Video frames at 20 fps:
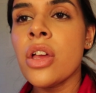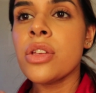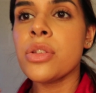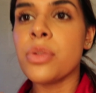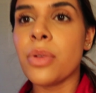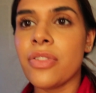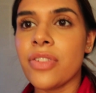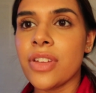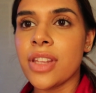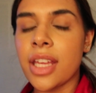
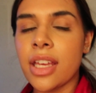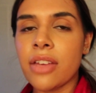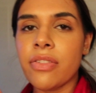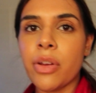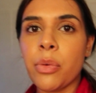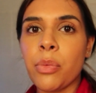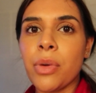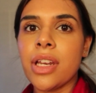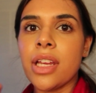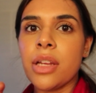So I feel like if
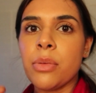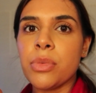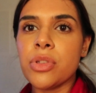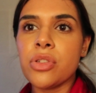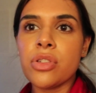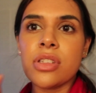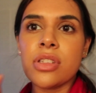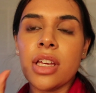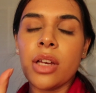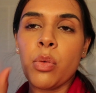I went in with
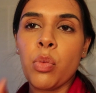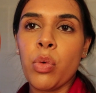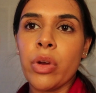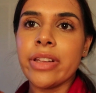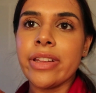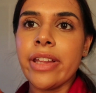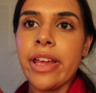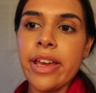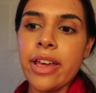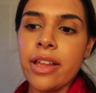like
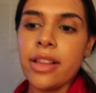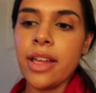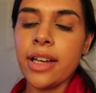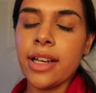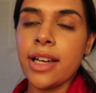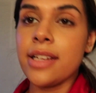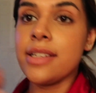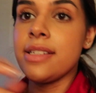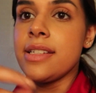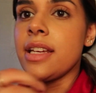one layer
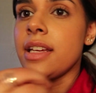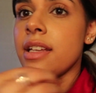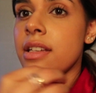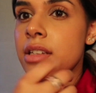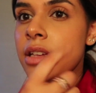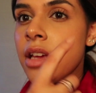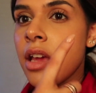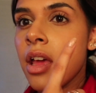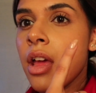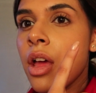like I
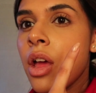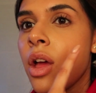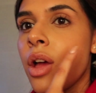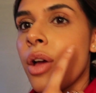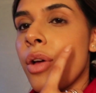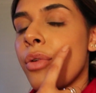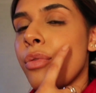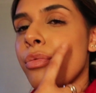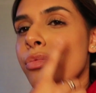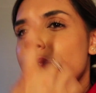did,
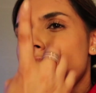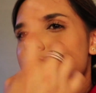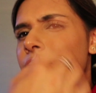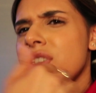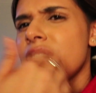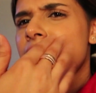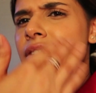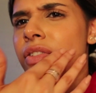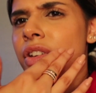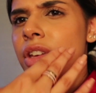
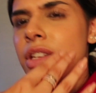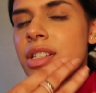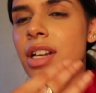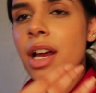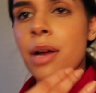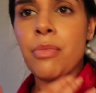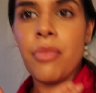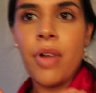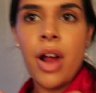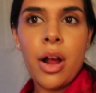obviously the first
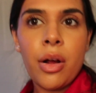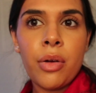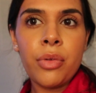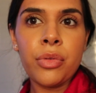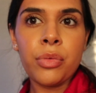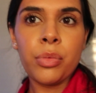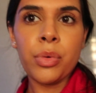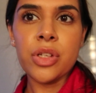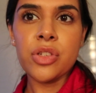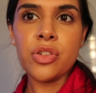time
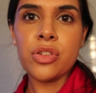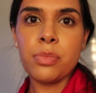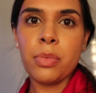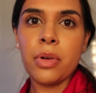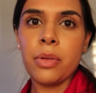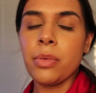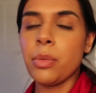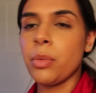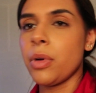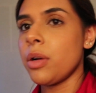round, which is
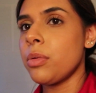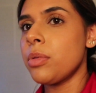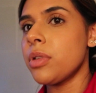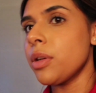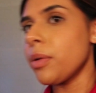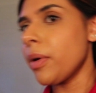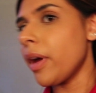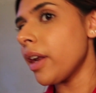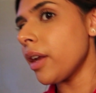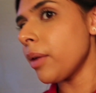probably what I would
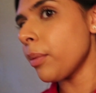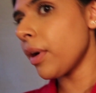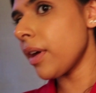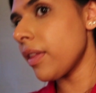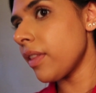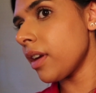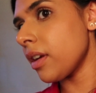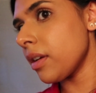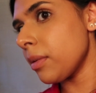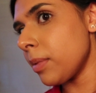do
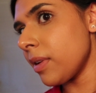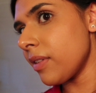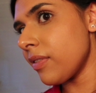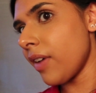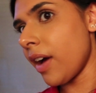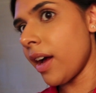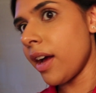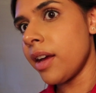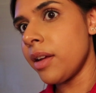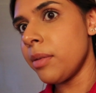anyway, then it'd be
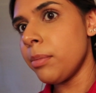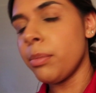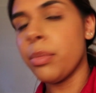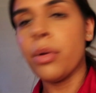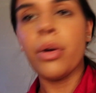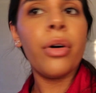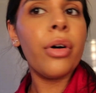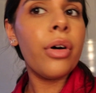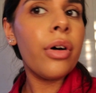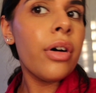fine.
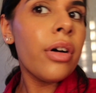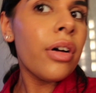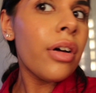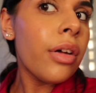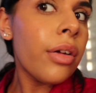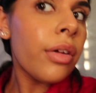But